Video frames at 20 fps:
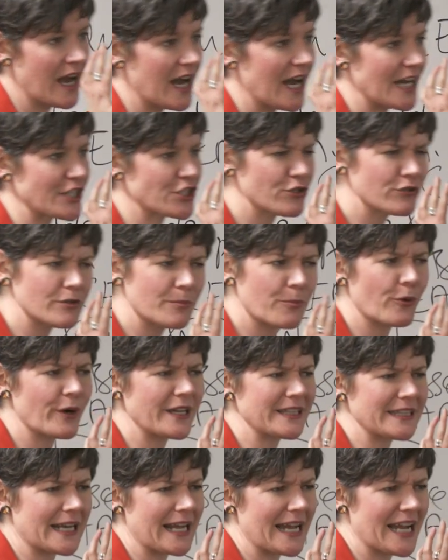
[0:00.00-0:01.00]
uh, to the
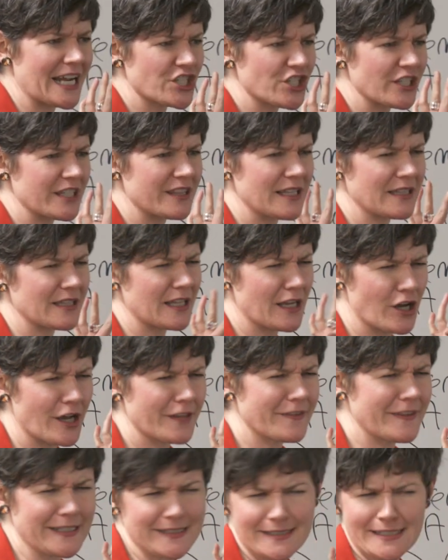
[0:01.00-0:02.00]
point that I actually think they
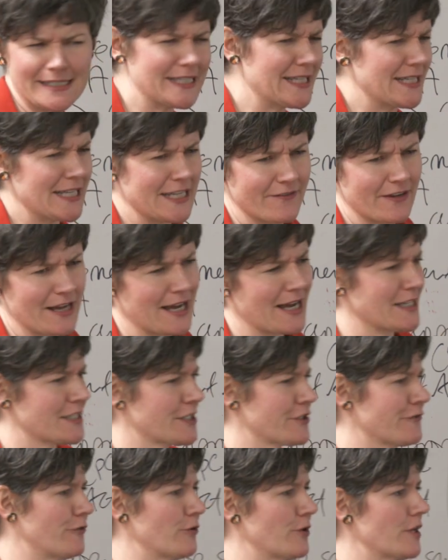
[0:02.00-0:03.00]
got things they didn't even
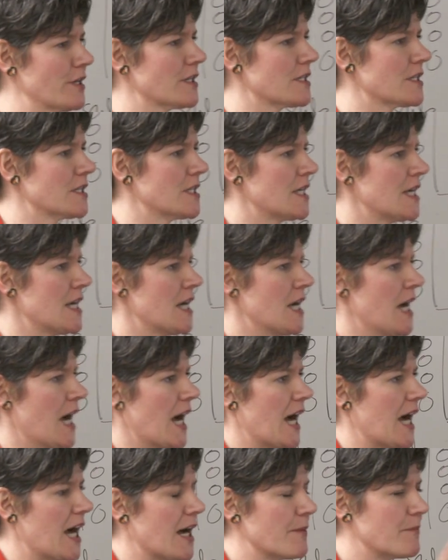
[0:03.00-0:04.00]
ask for.
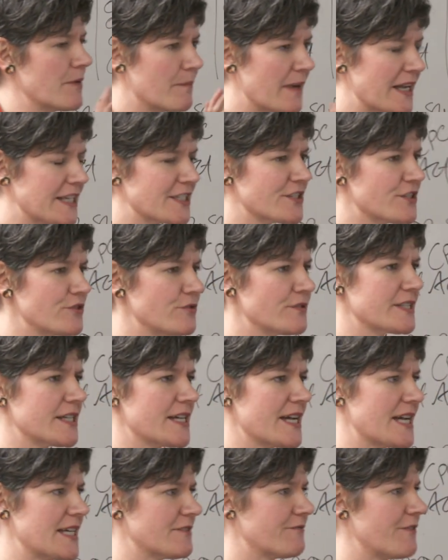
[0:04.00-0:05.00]
Uh, but Mike De Souza
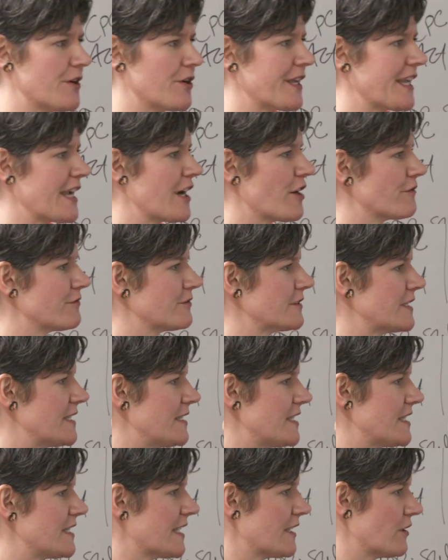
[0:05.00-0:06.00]
has very carefully
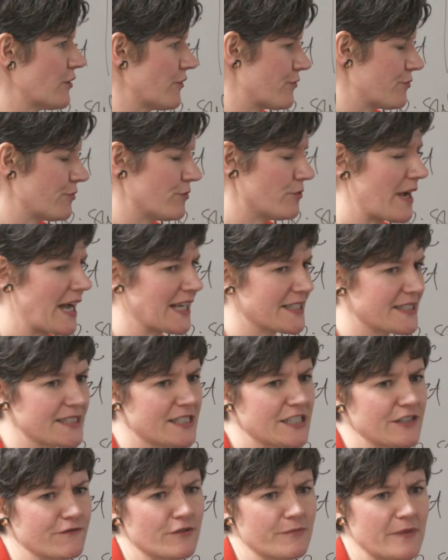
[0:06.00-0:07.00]
detailed through access
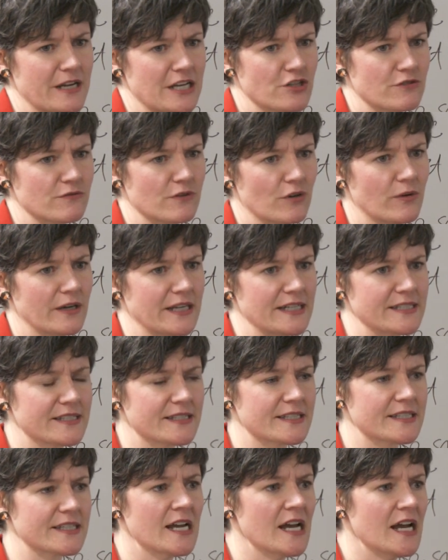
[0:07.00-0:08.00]
to information
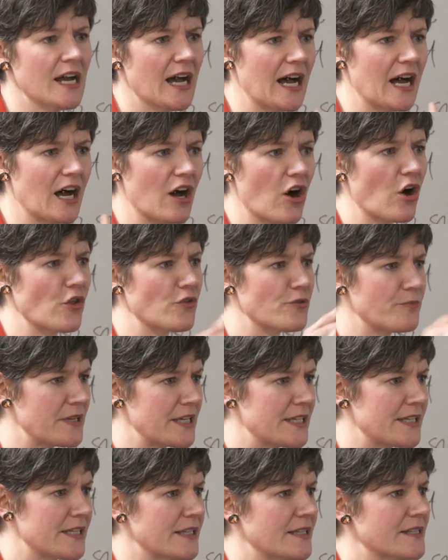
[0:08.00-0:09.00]
requests uh, all the
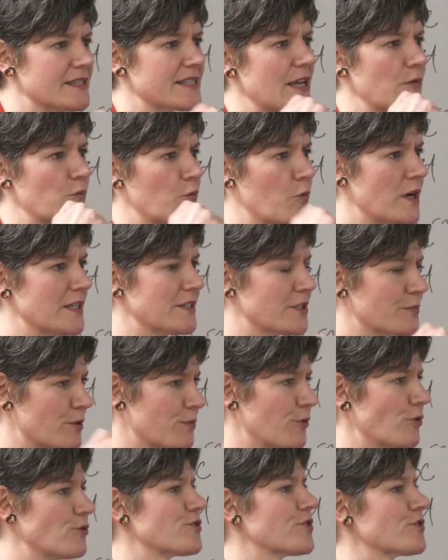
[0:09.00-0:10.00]
meetings and what the
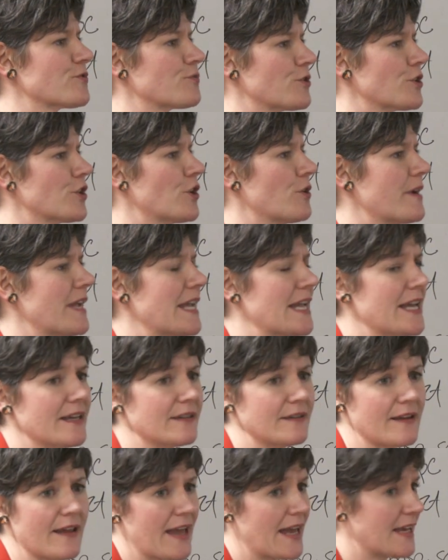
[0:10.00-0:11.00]
proposals were going
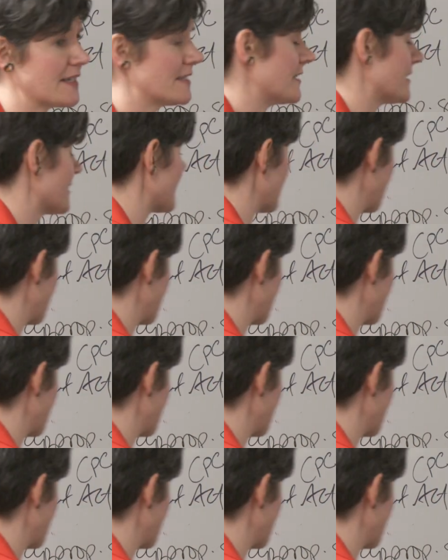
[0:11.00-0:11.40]
in, and,